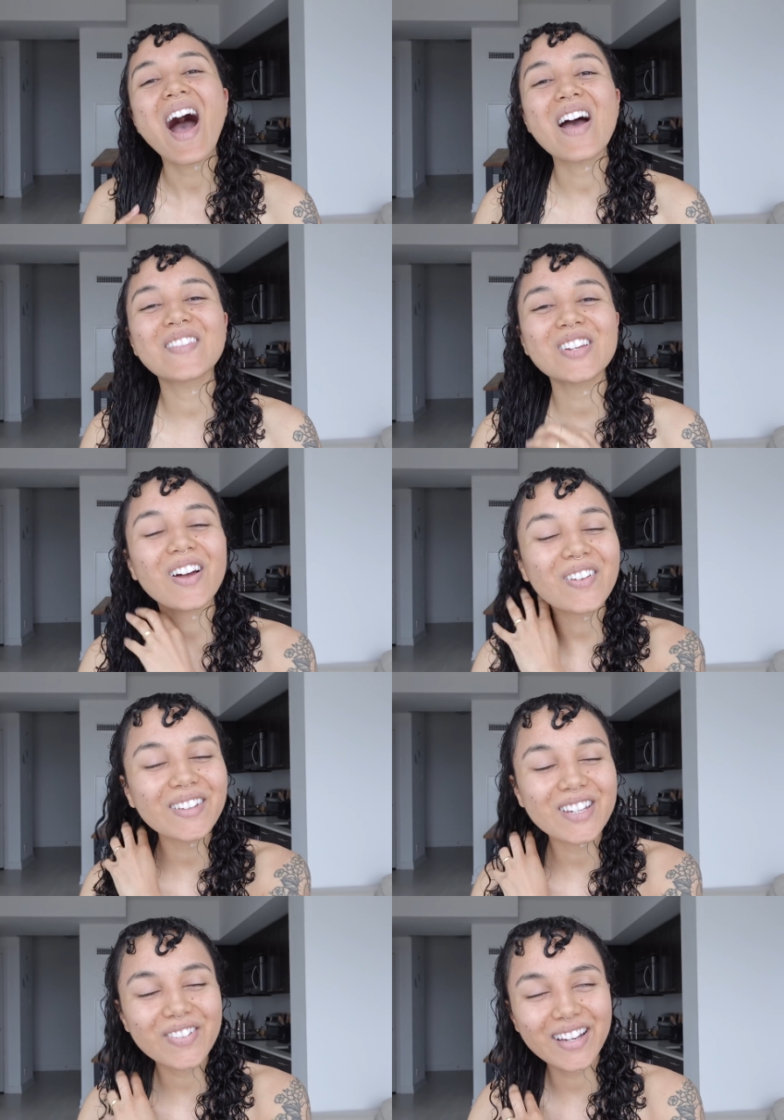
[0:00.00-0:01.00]
I've been not
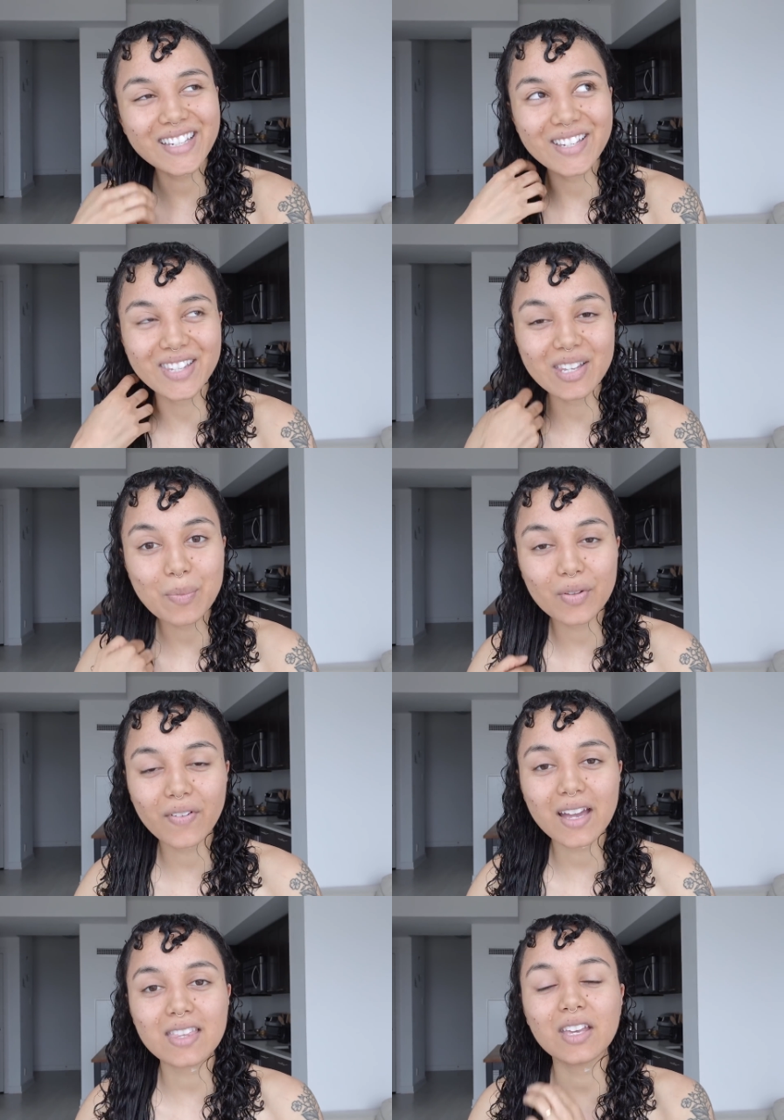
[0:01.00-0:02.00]
only trying to
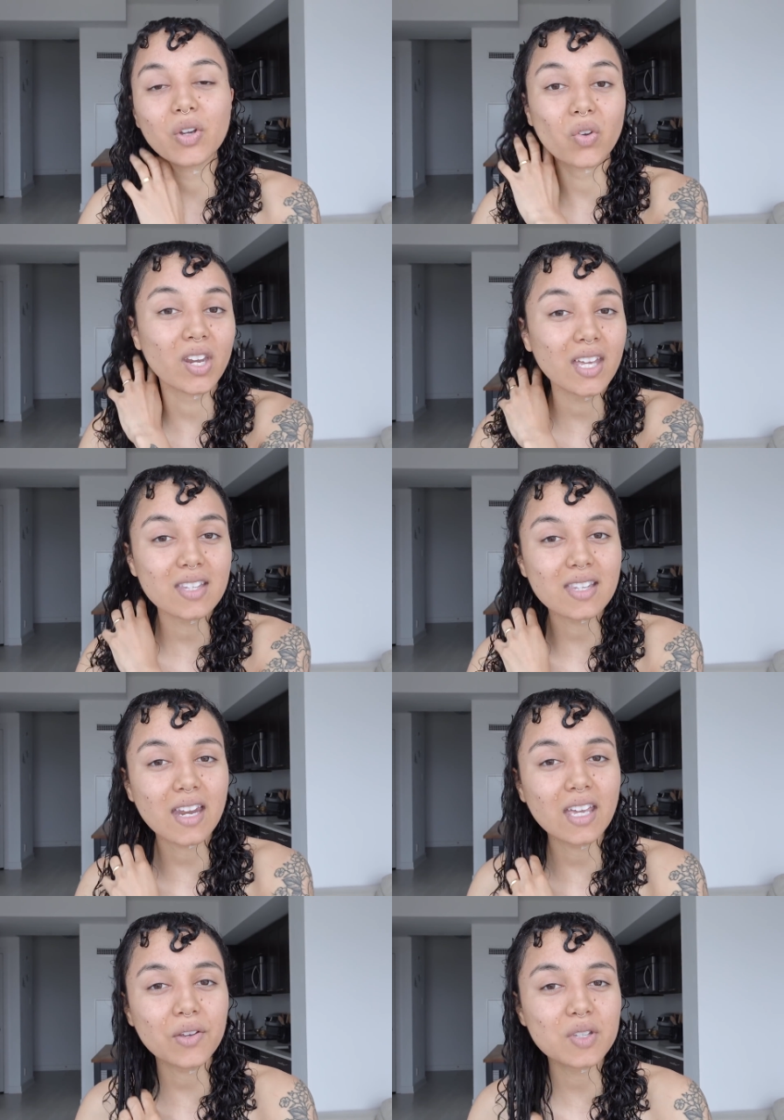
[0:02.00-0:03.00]
simplify the ingredients
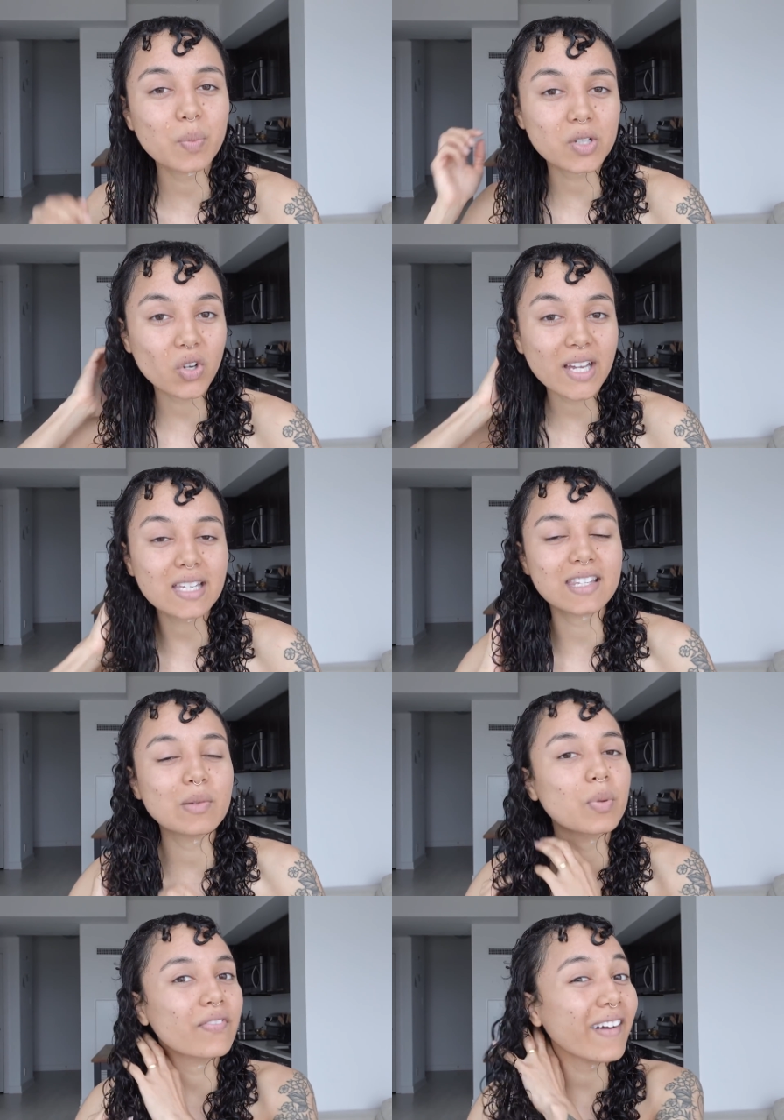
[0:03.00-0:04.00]
that I use, but trying to
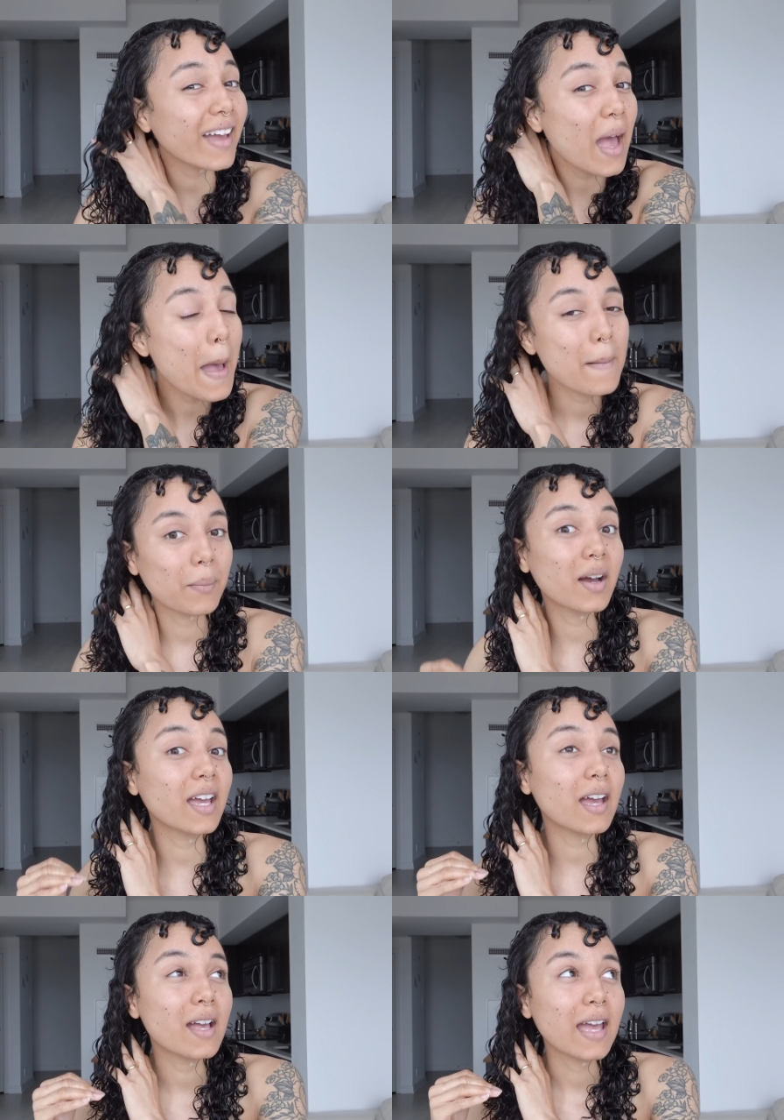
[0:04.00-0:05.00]
simplify
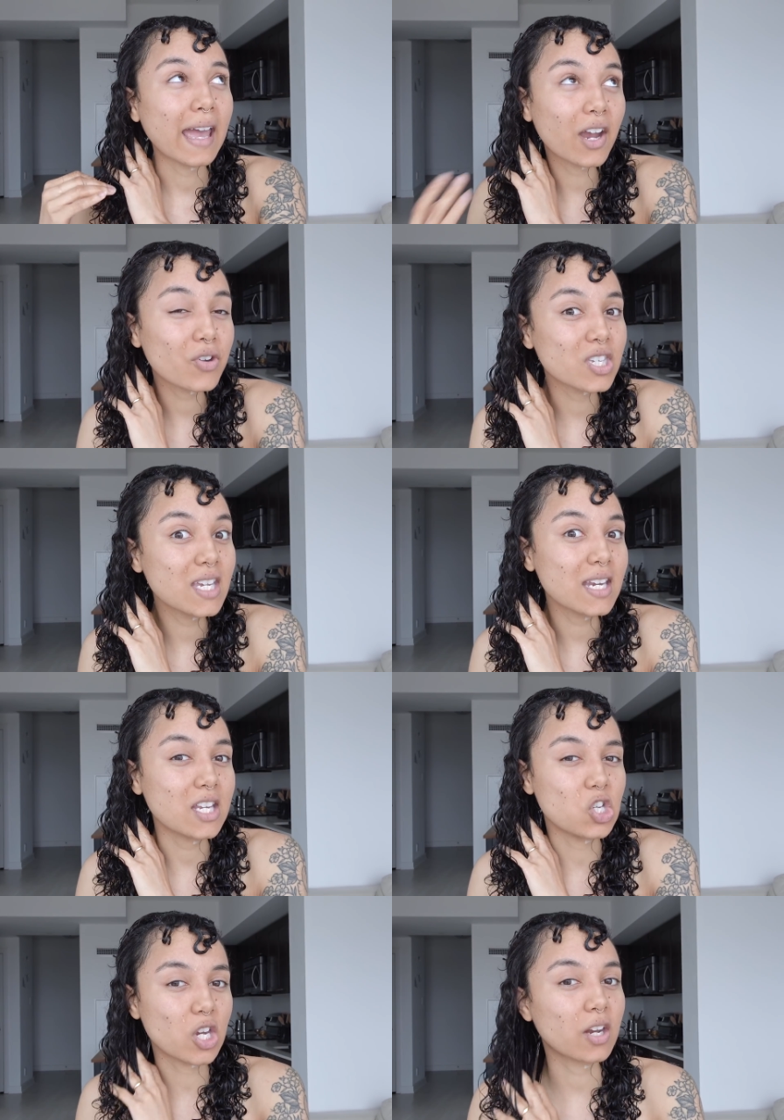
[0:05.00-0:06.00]
my hair routine
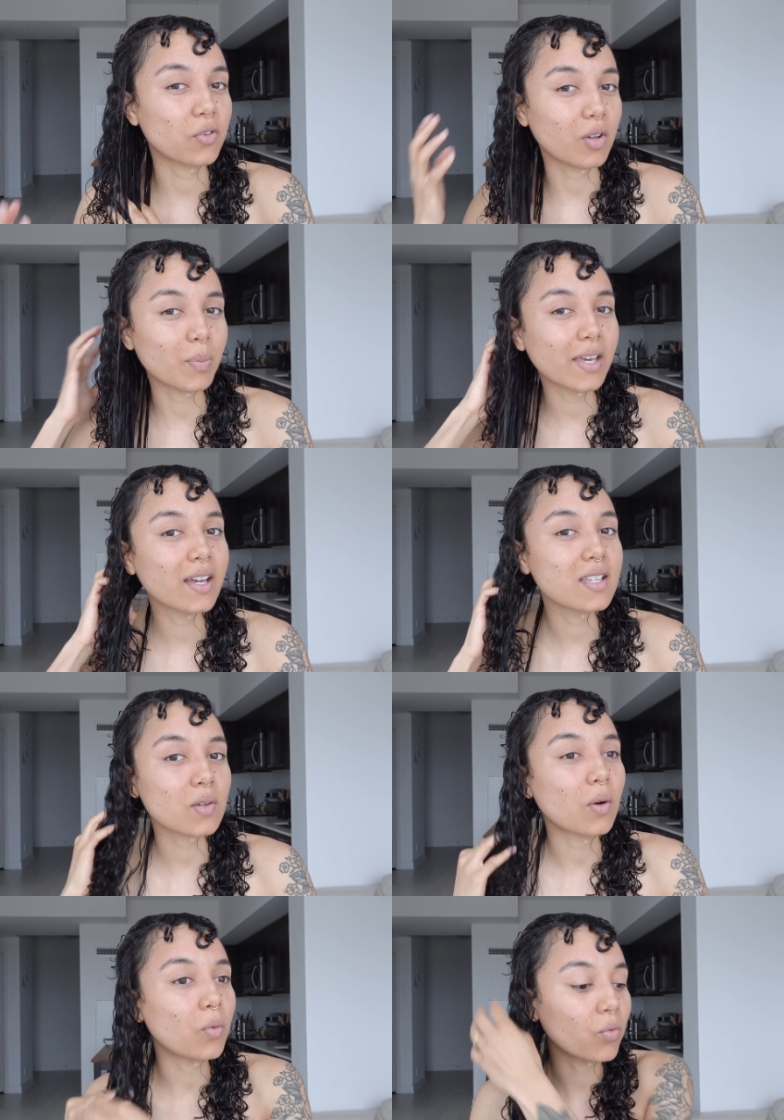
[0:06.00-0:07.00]
in general,
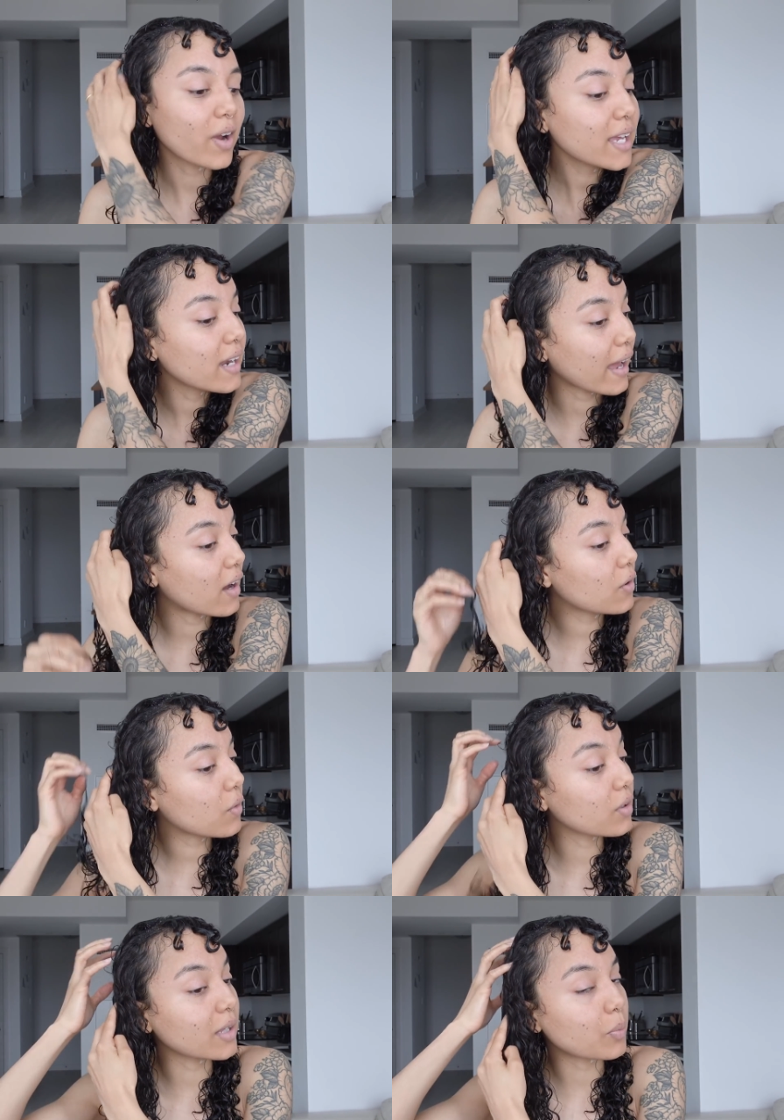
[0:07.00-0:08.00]
because right now,
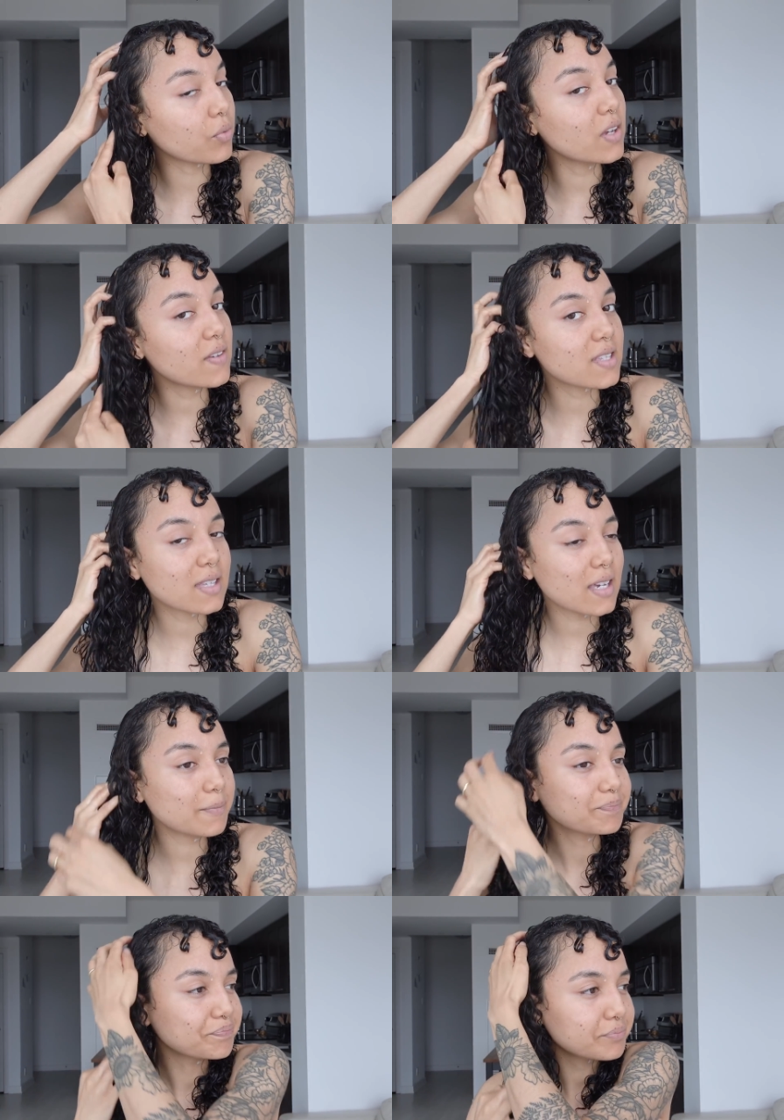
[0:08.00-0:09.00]
or like previously,